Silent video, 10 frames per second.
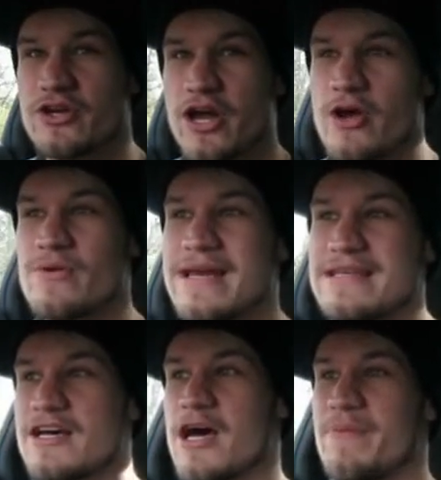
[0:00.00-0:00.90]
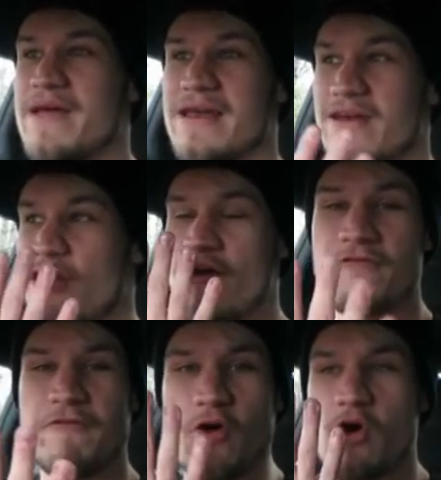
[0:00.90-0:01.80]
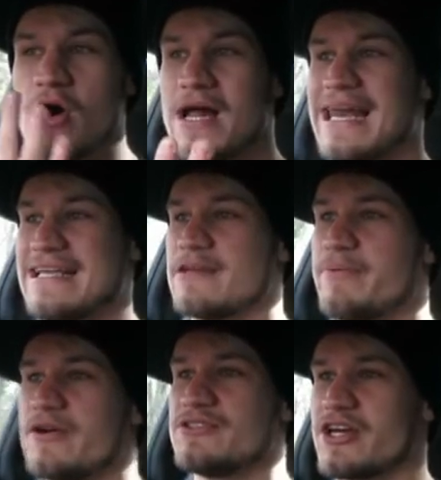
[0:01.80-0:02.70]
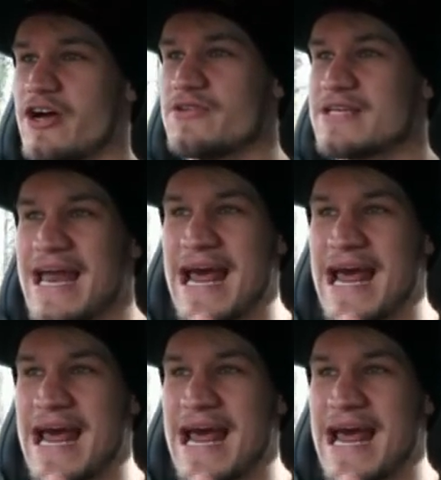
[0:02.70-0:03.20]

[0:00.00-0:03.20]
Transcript: You can only type in 4-letter postcodes.